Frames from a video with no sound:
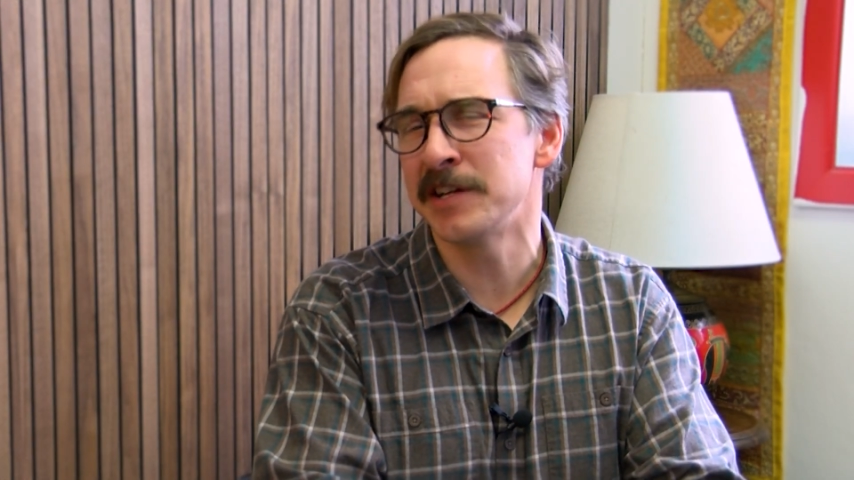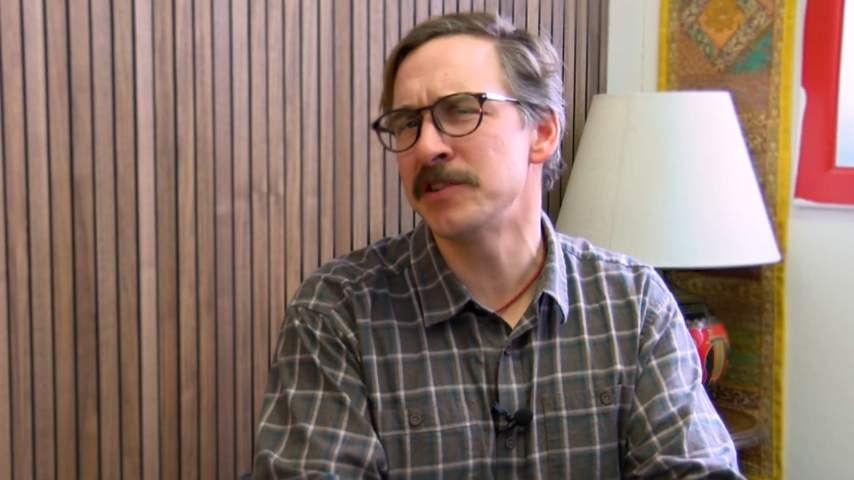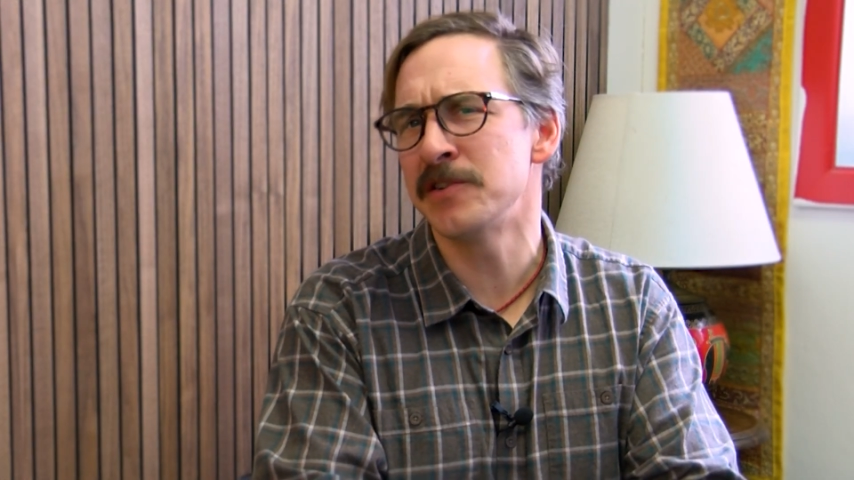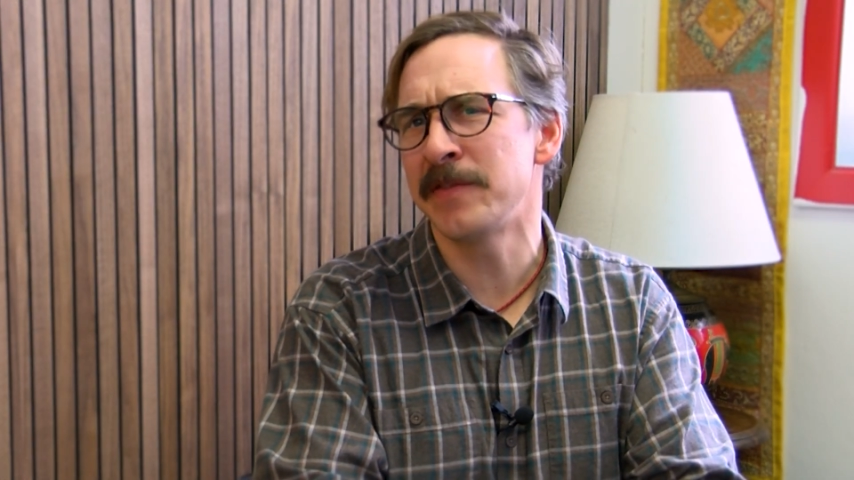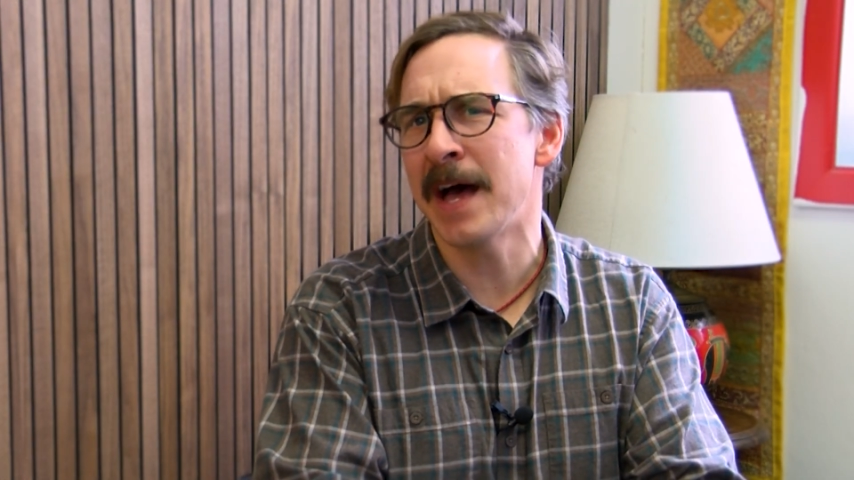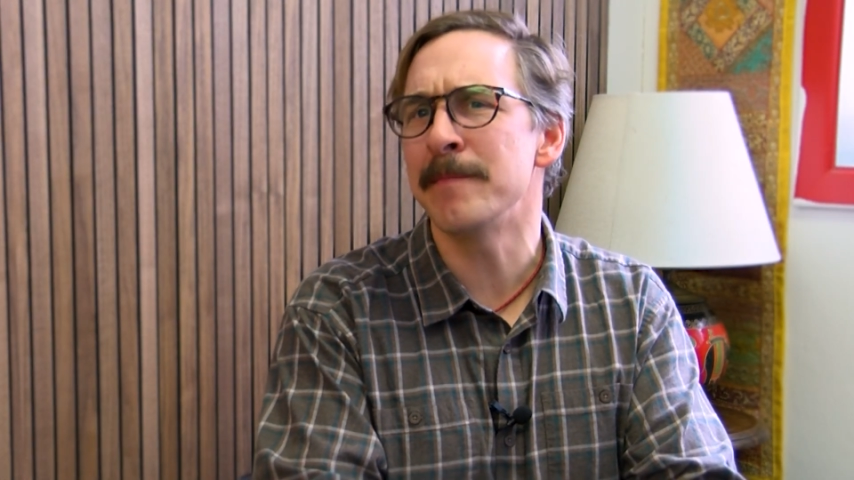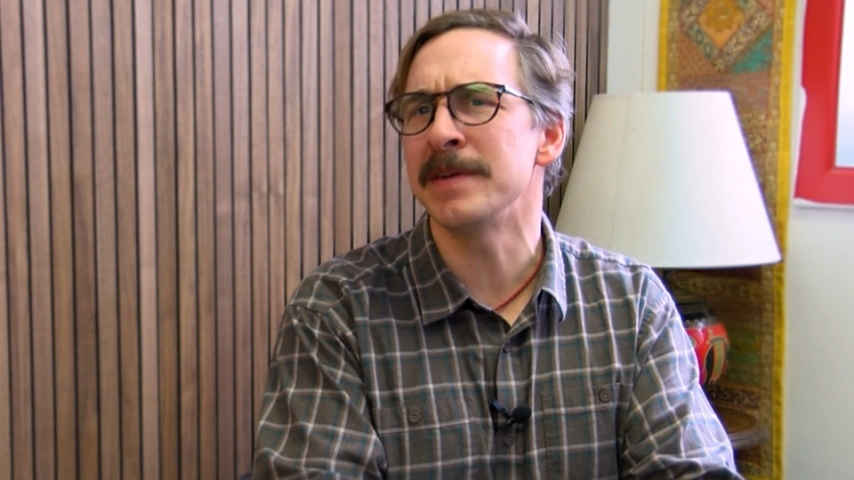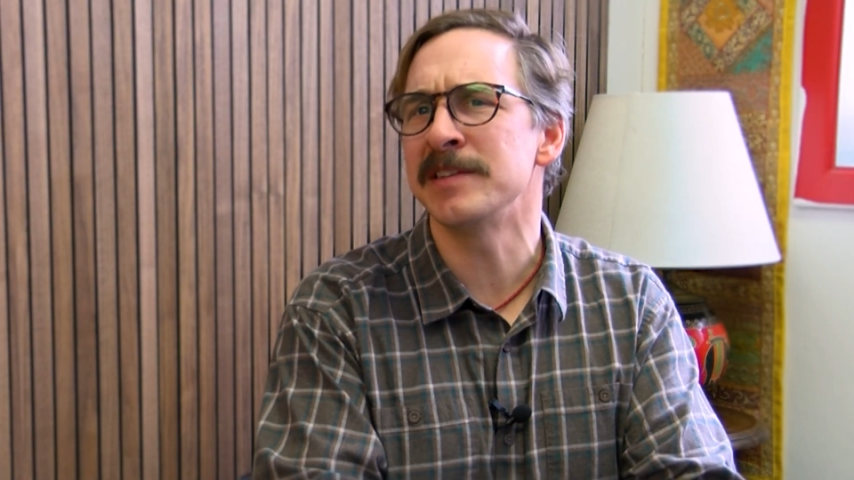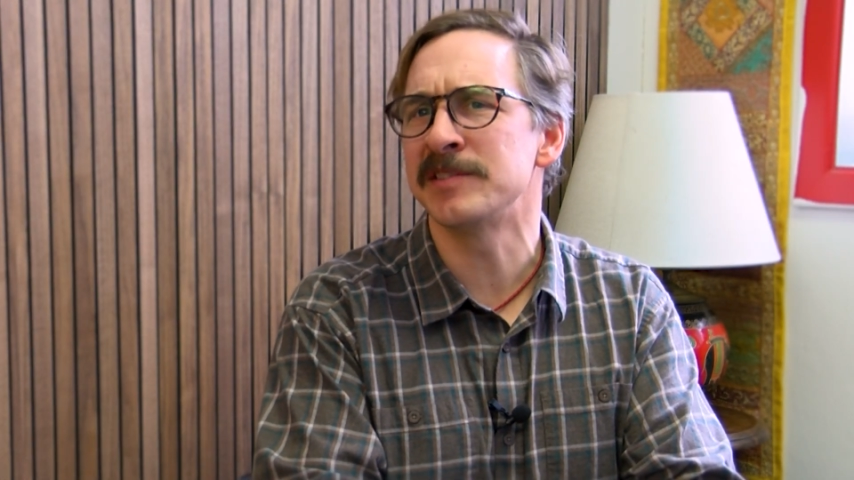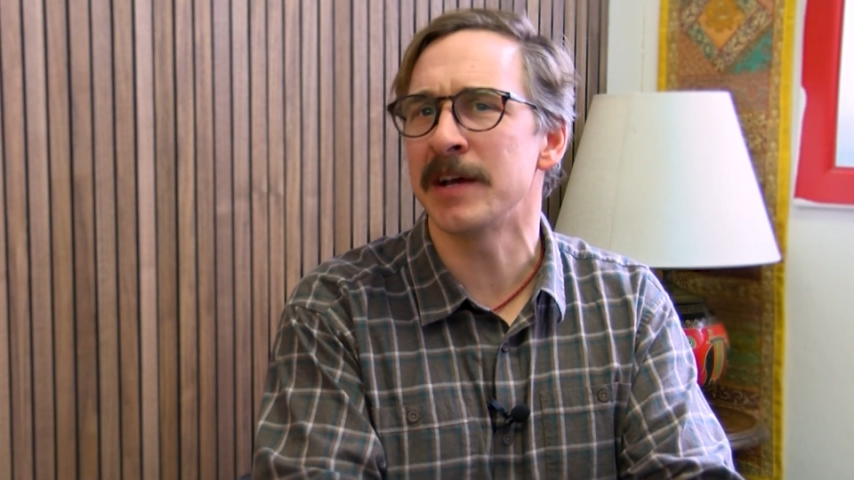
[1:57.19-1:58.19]
know that
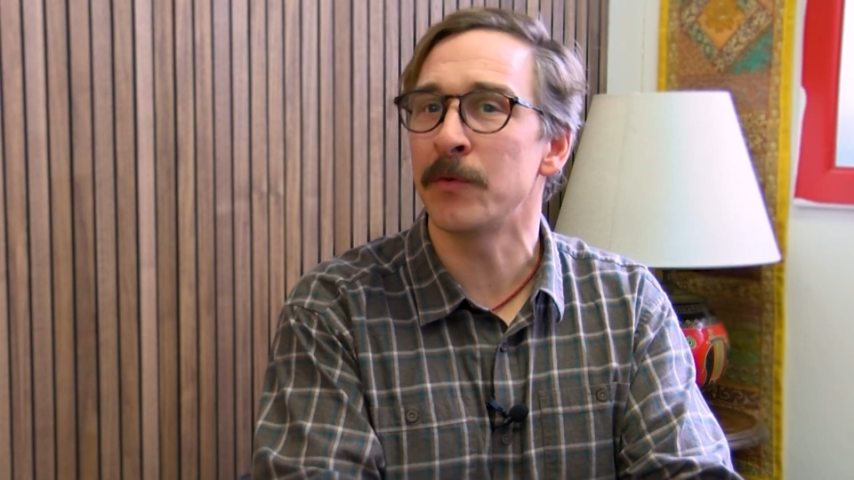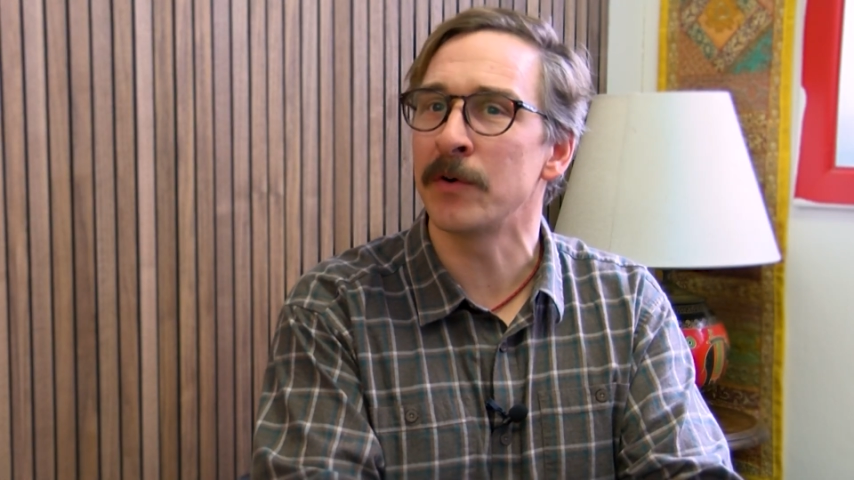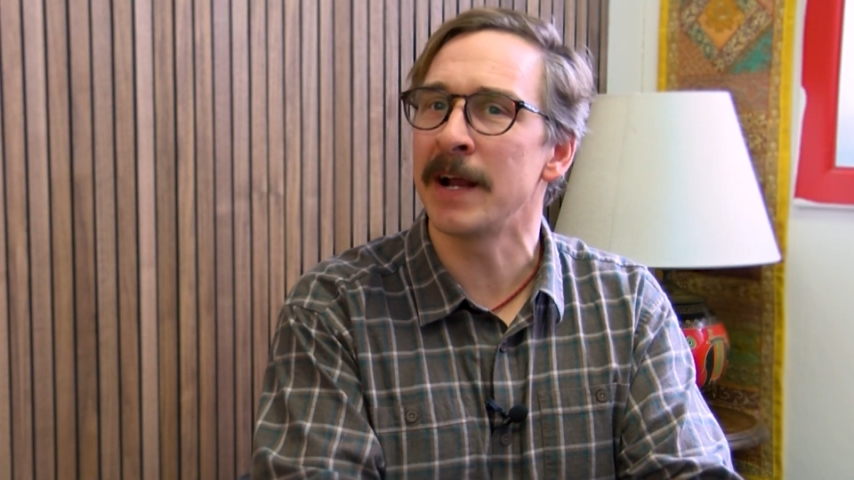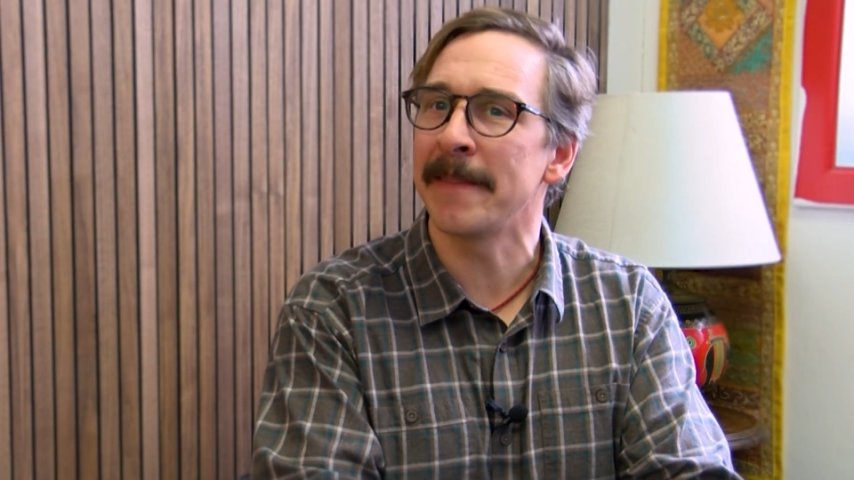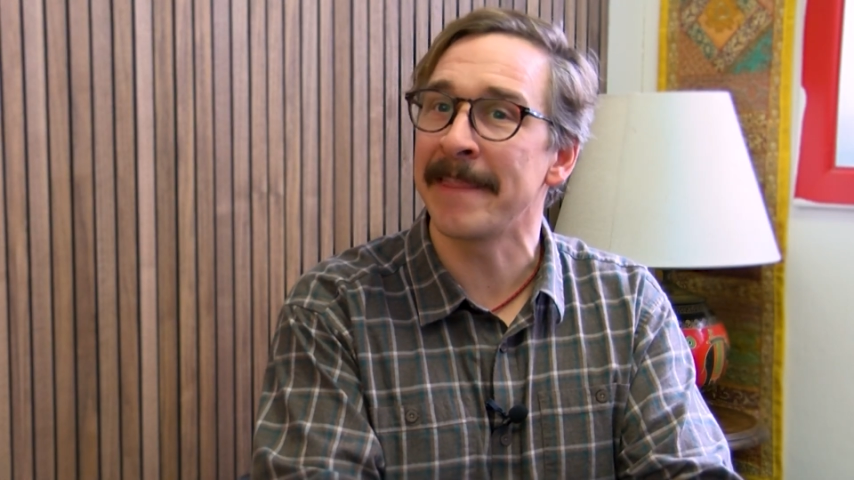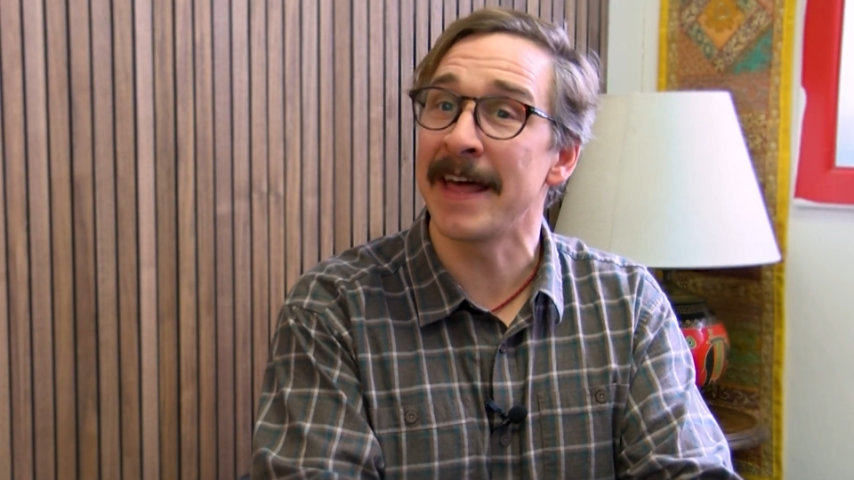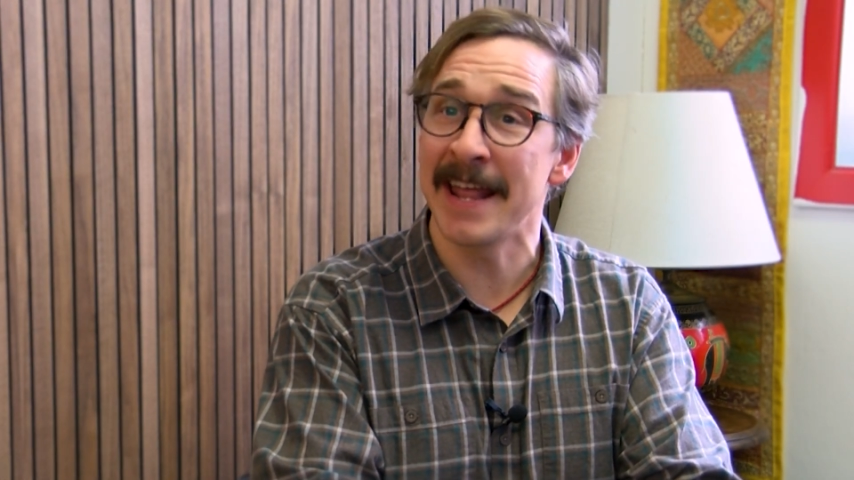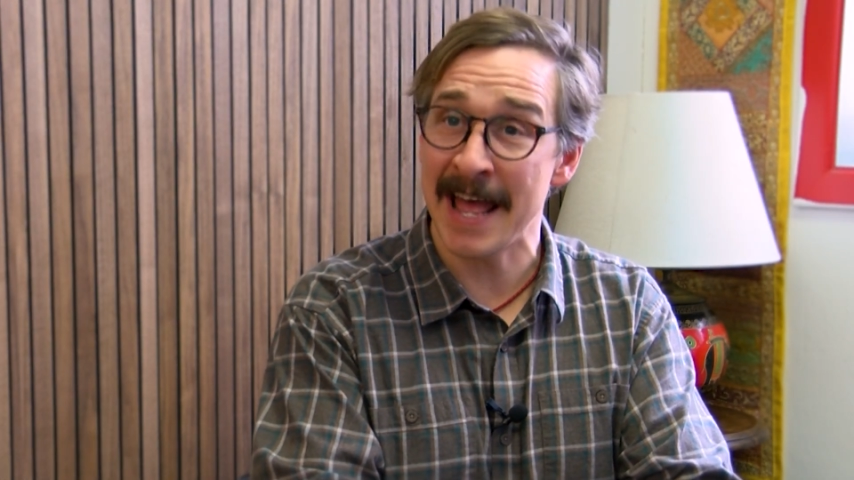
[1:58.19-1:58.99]
means that we're at that